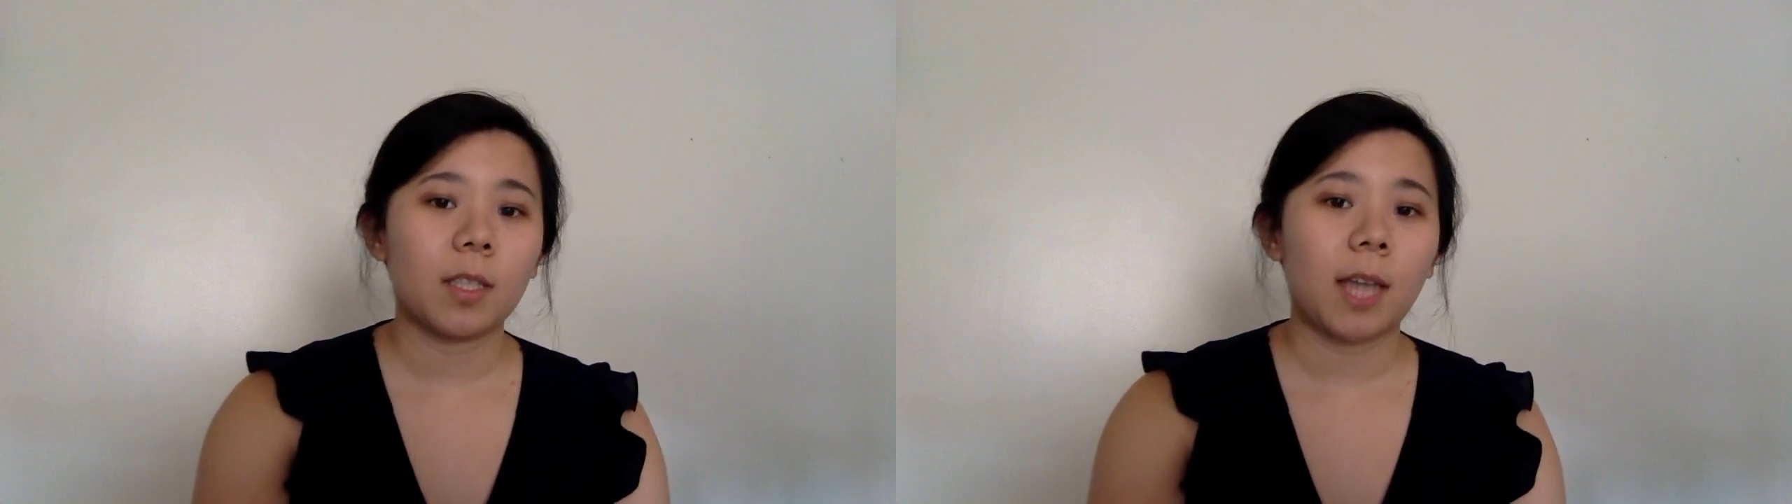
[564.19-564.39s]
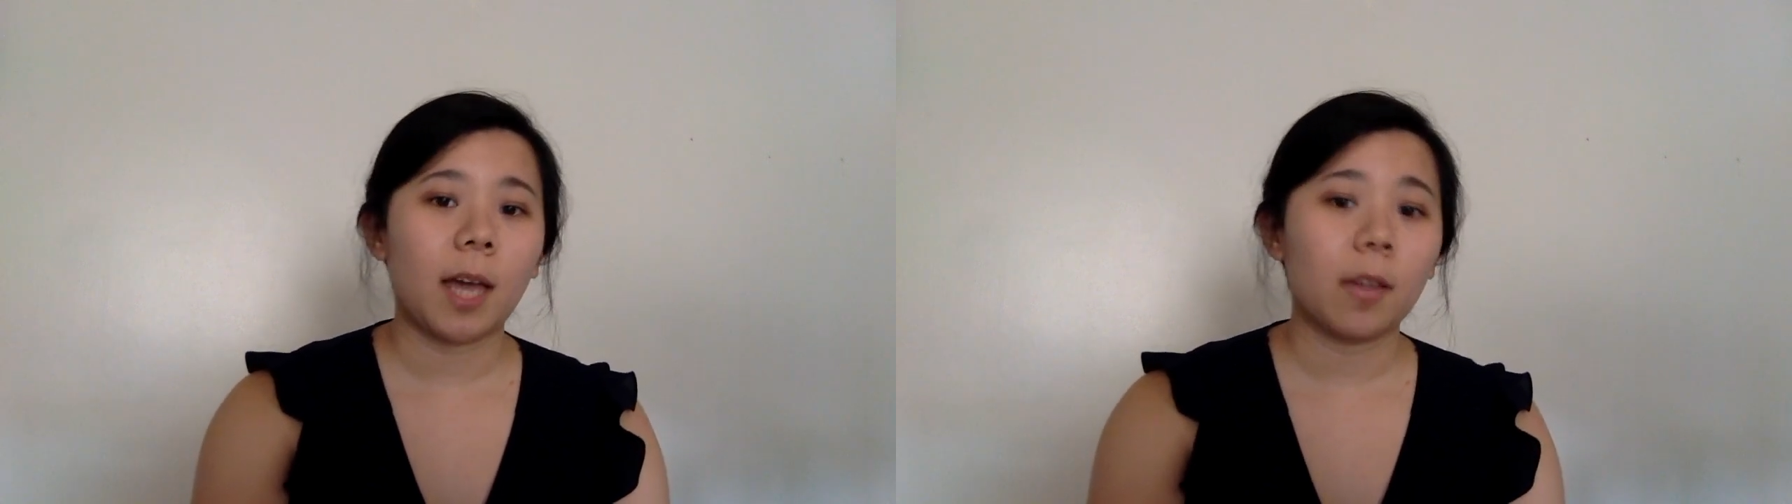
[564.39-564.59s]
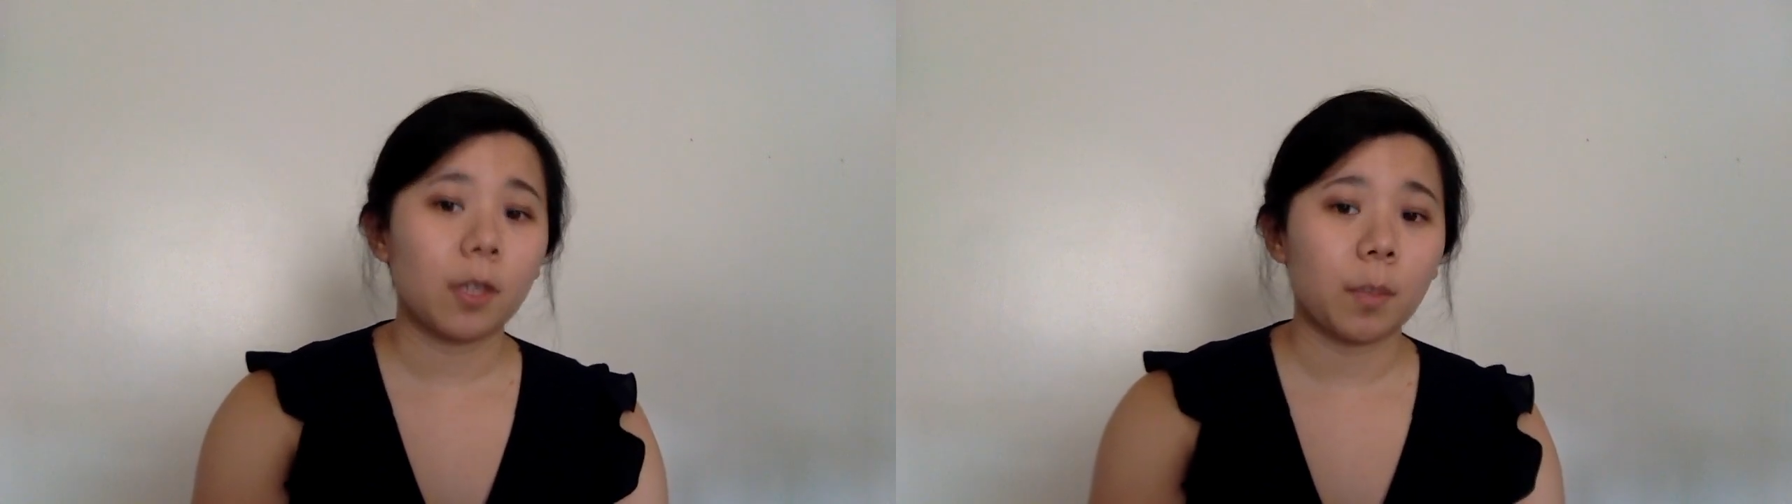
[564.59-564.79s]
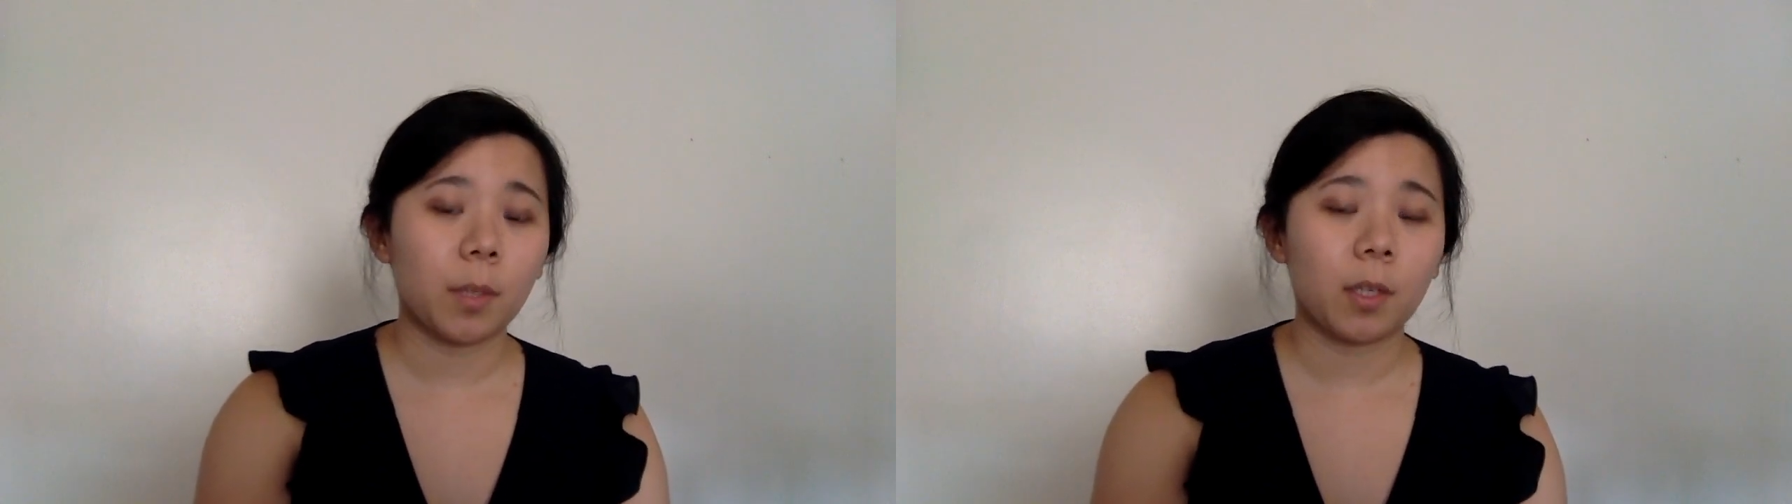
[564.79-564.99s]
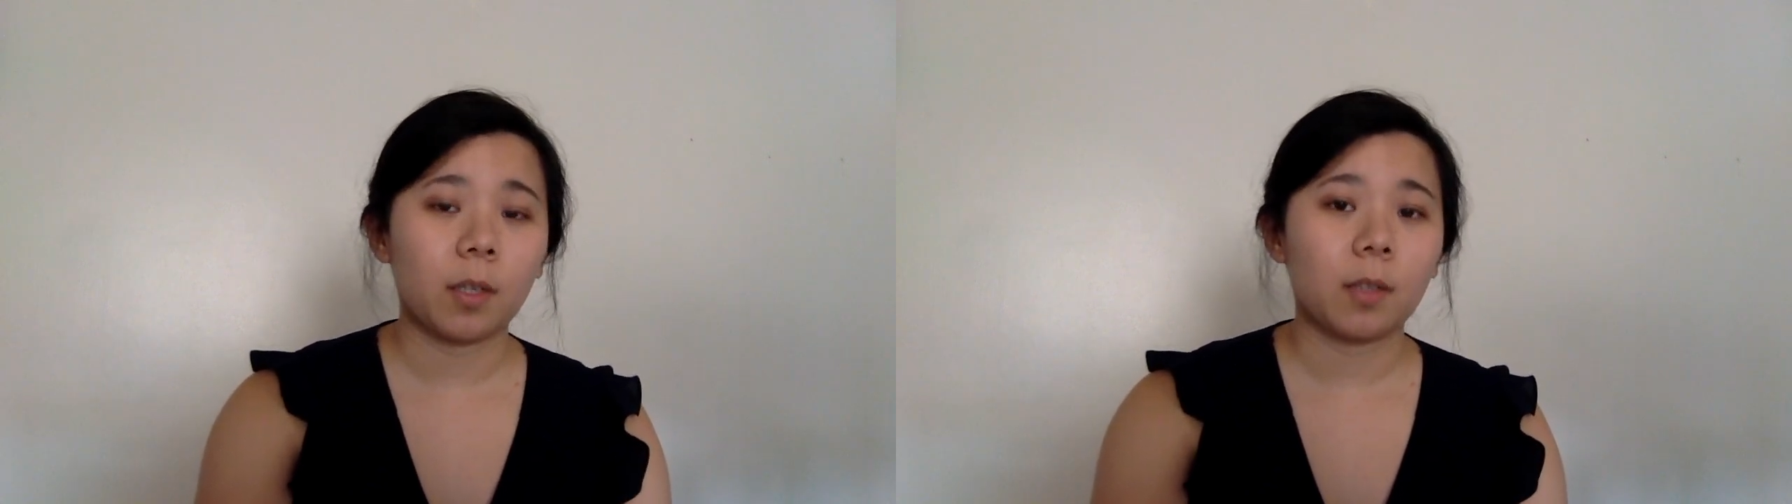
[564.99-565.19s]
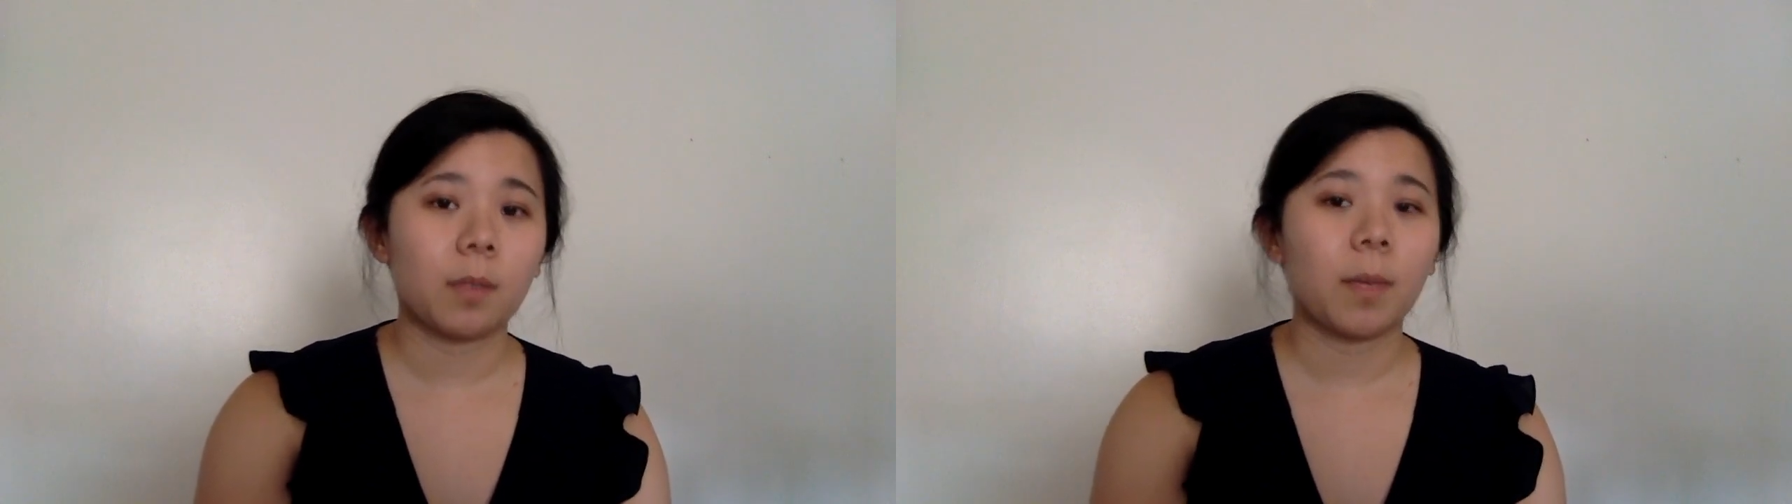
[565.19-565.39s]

to other communities,